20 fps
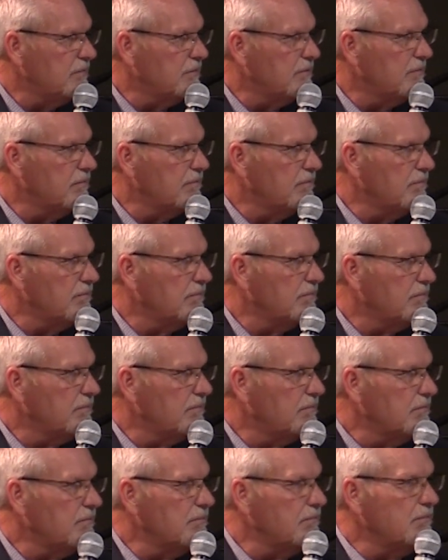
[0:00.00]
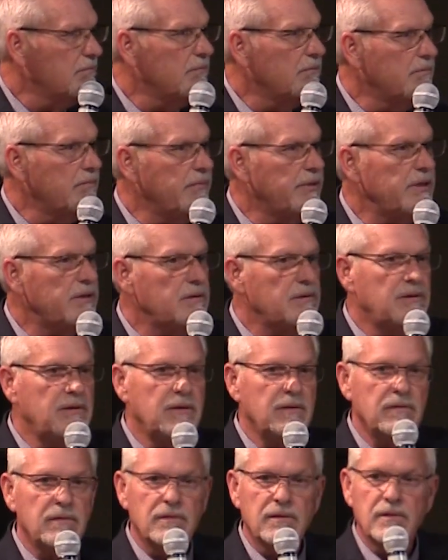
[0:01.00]

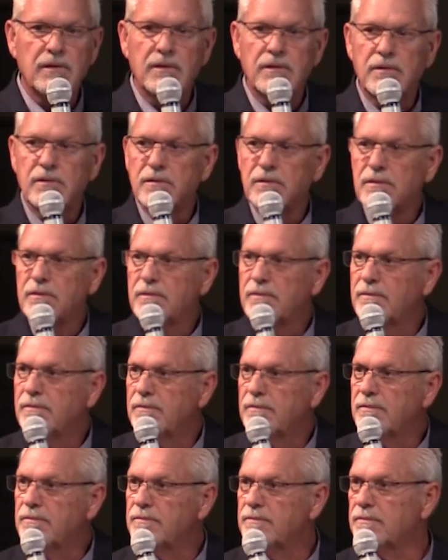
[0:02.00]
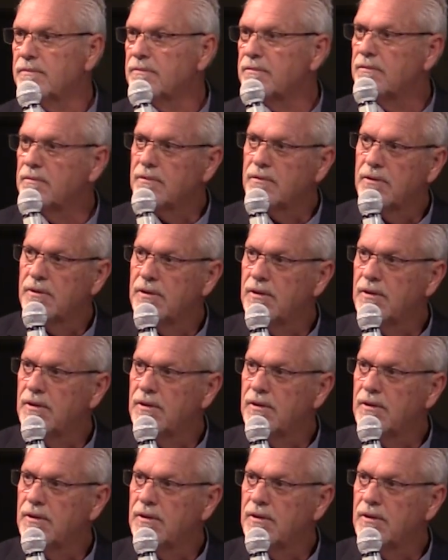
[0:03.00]
(no one is talking)